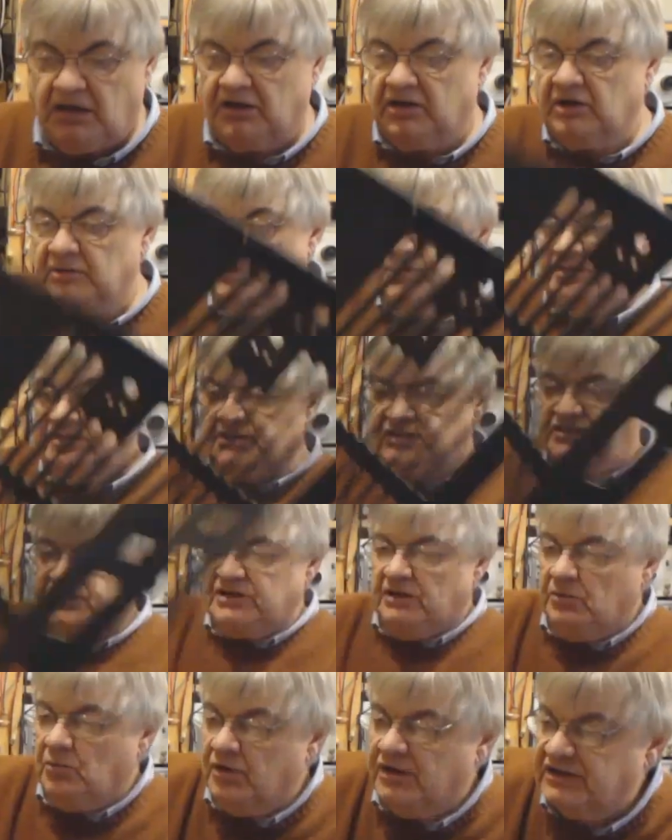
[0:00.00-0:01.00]
I'm going to put this
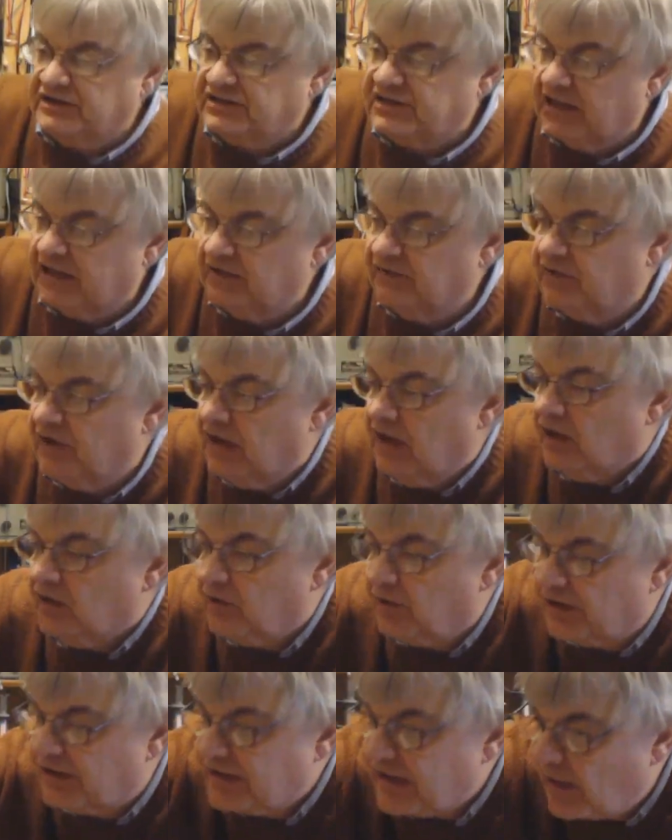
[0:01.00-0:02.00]
somewhere safe.
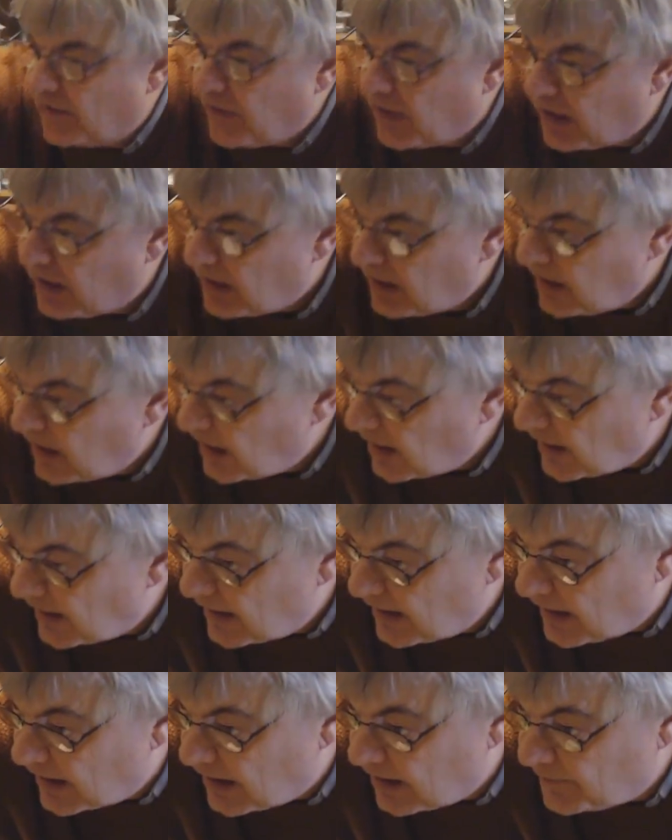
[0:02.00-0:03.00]
Got another.
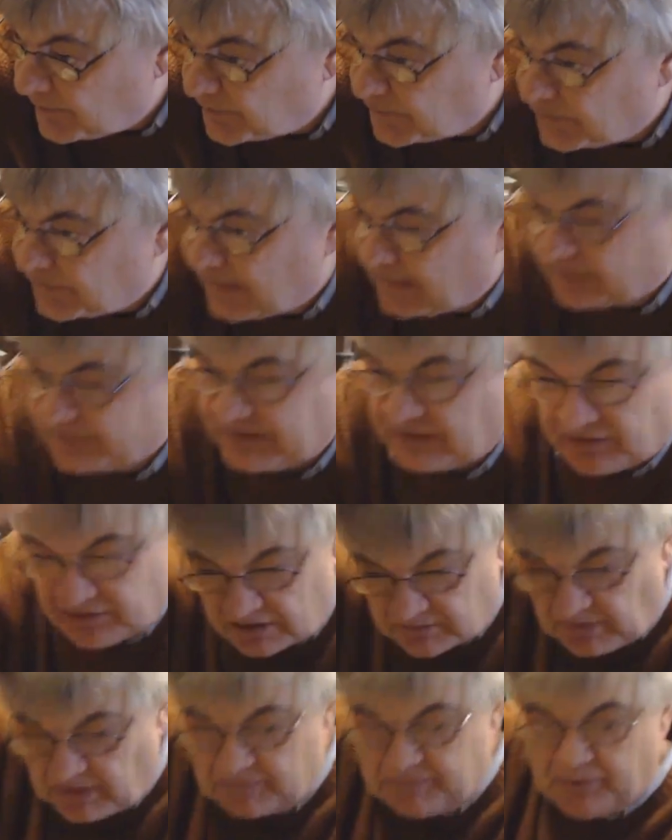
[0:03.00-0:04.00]
Now don't
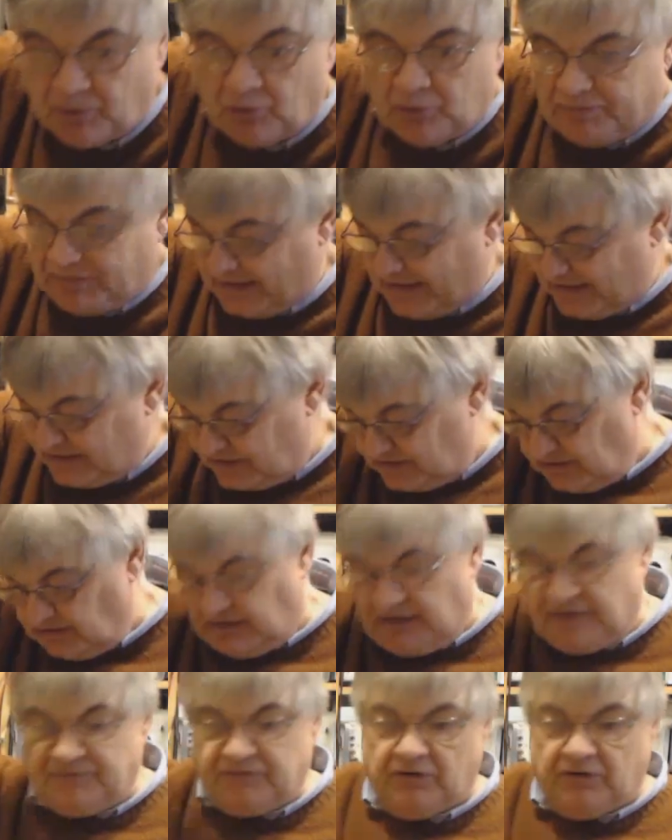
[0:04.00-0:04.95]
look at my ball patch. No, I